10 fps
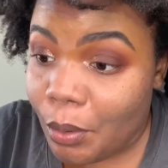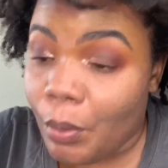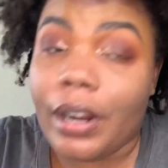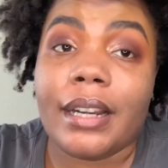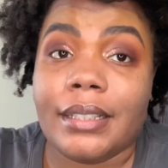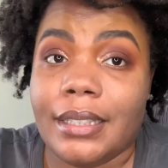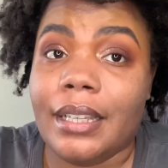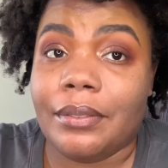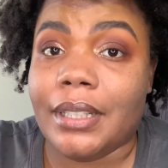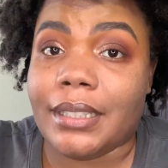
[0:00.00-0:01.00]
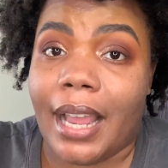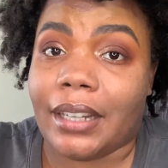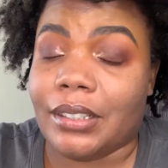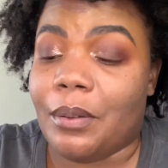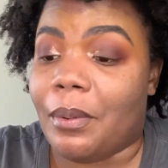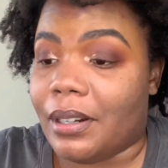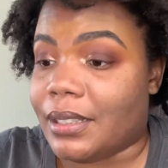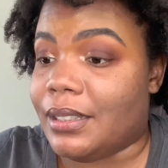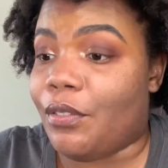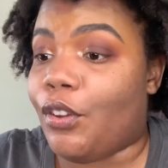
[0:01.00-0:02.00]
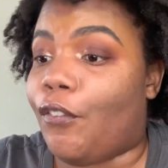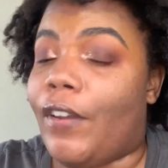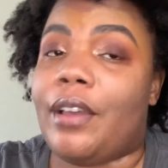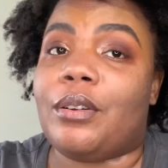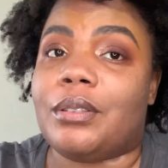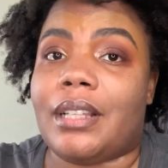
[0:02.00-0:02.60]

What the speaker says: We're gonna see if this actually works, because if it fails,